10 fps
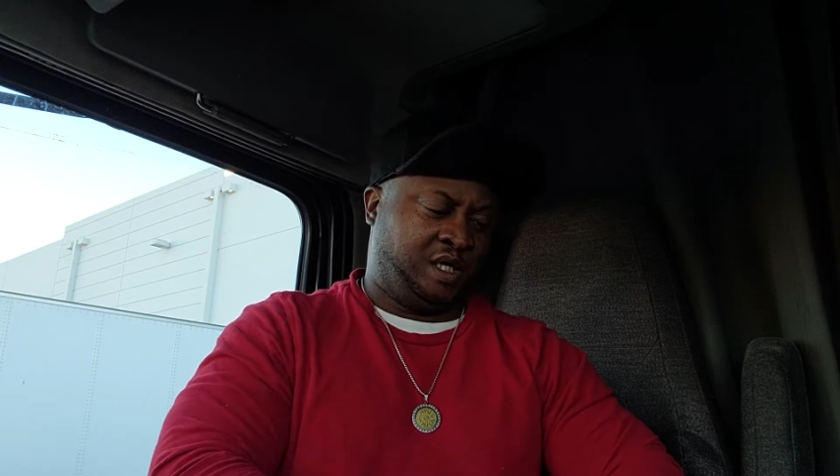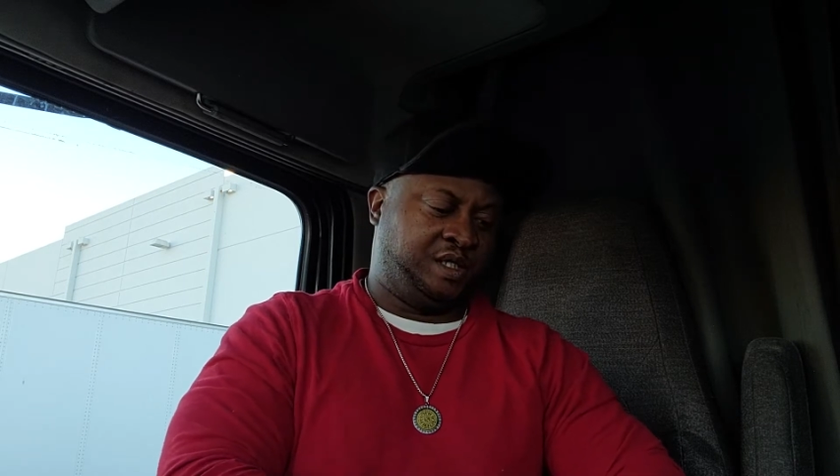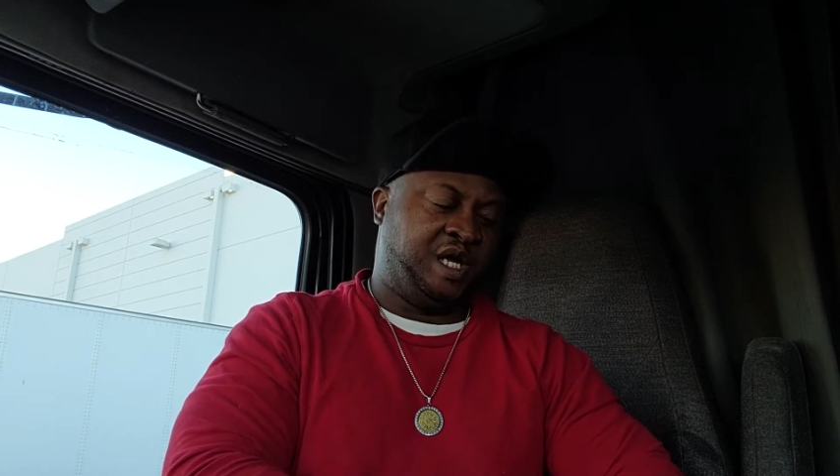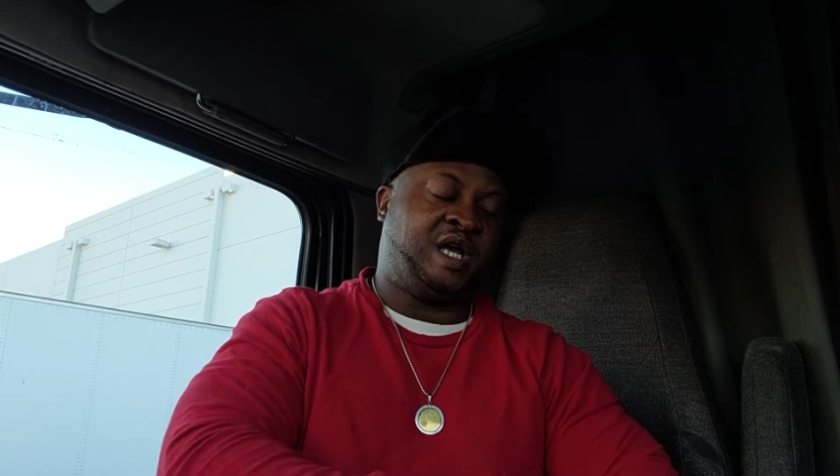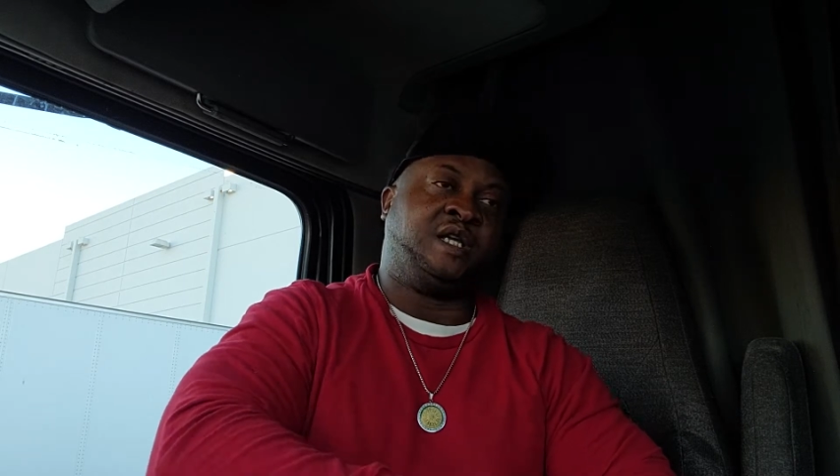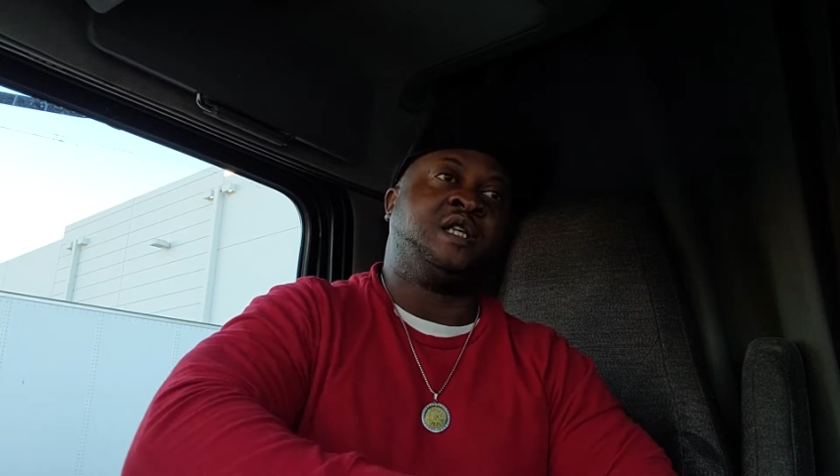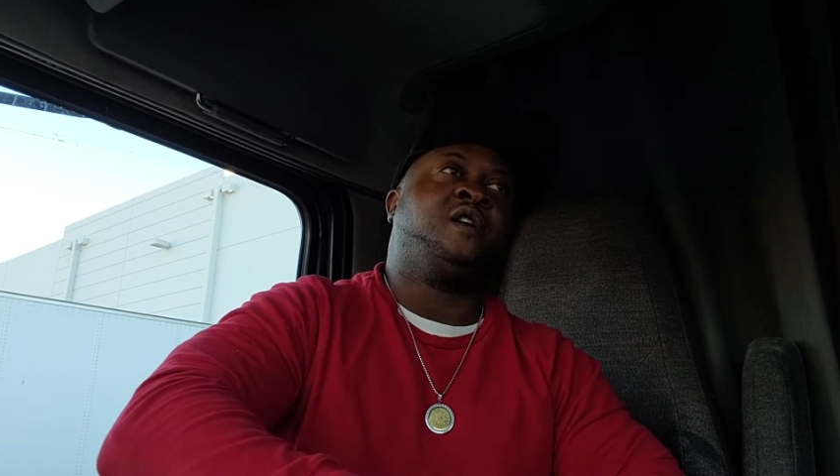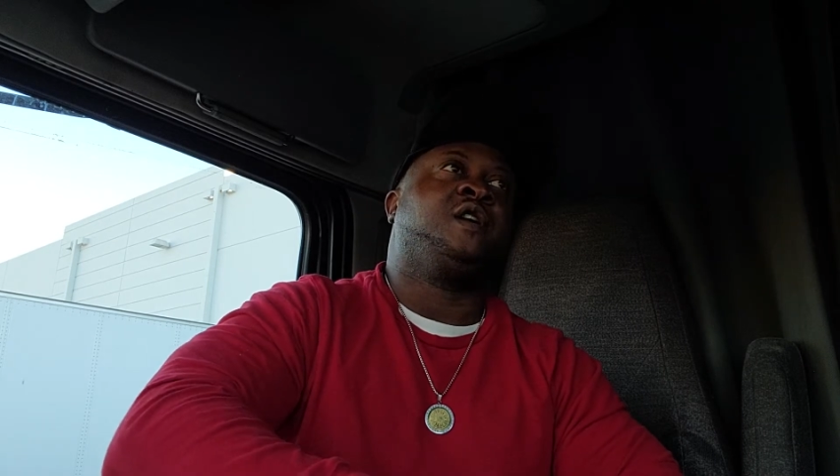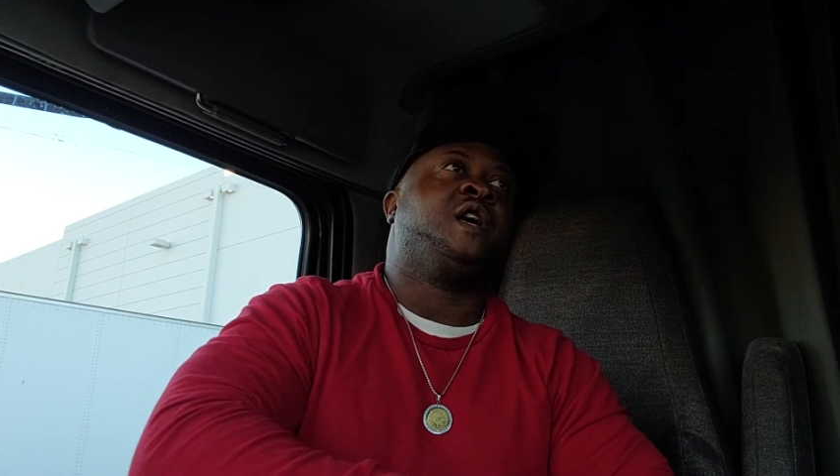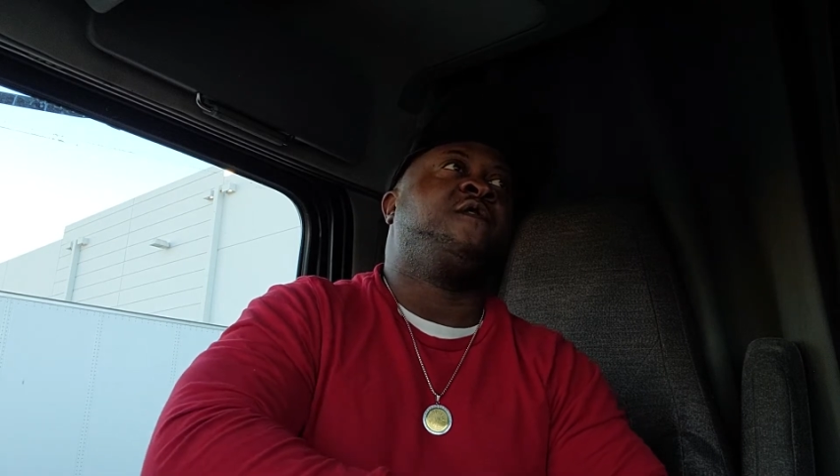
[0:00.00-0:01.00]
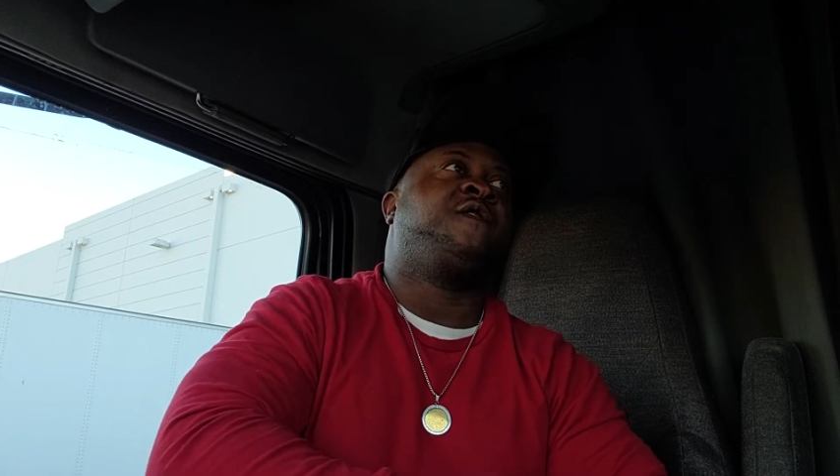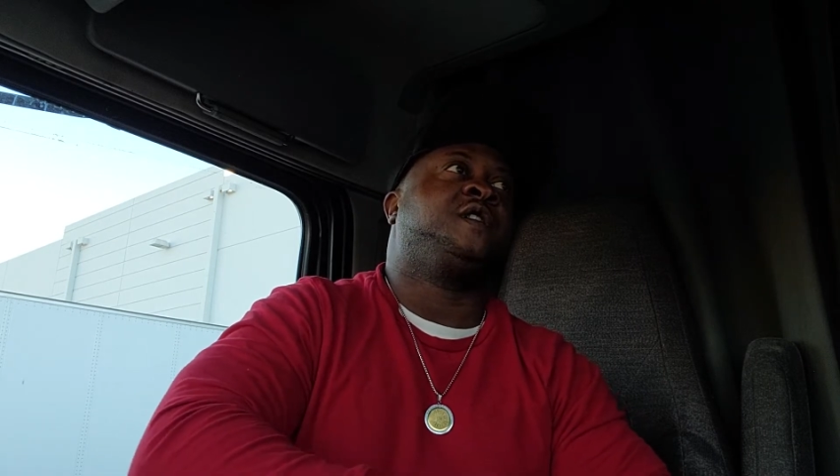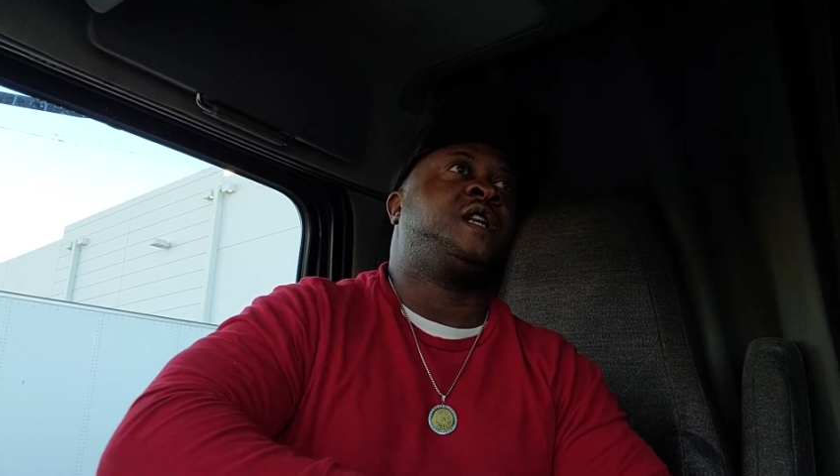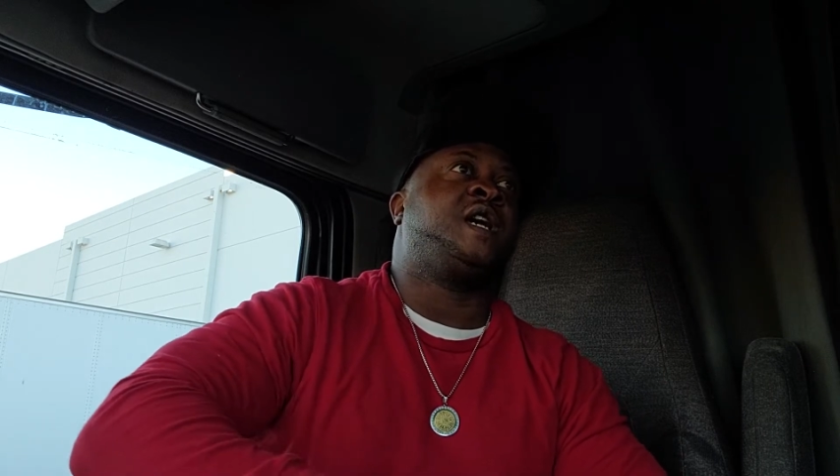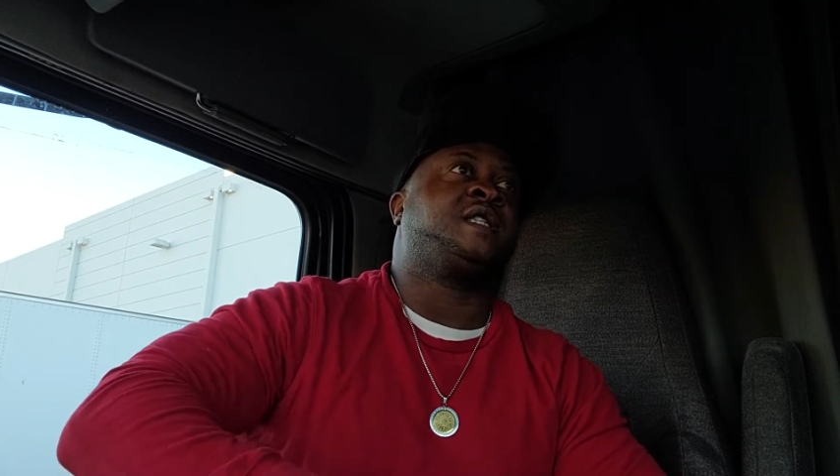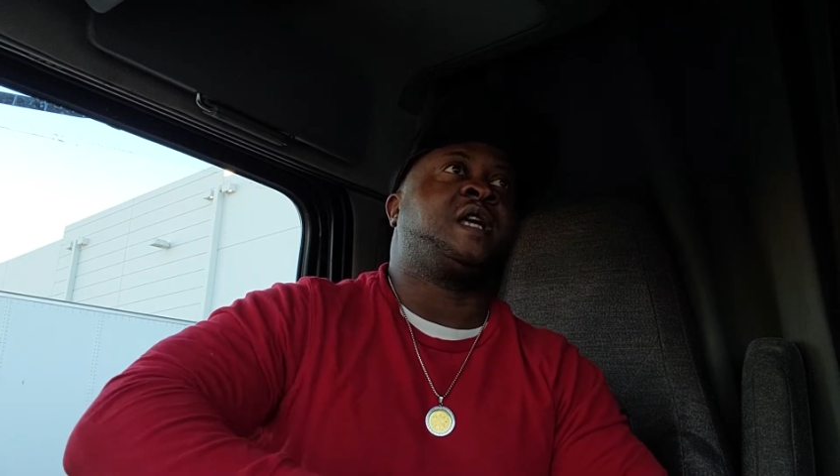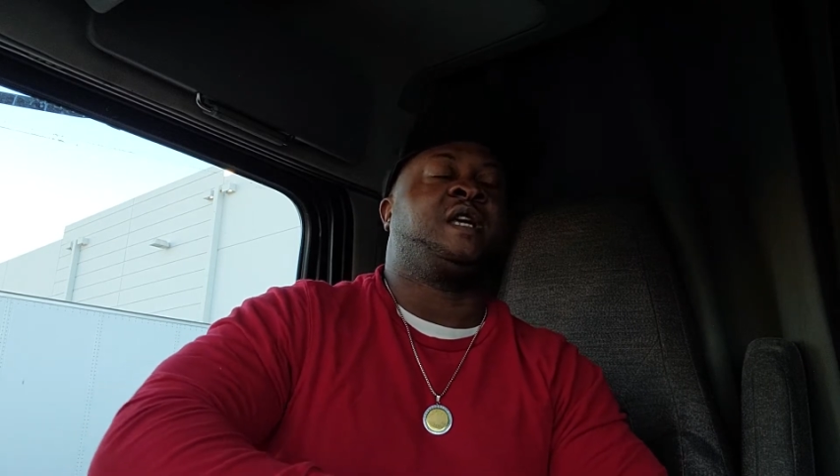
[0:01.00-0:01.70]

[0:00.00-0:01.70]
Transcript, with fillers: they they they feel like they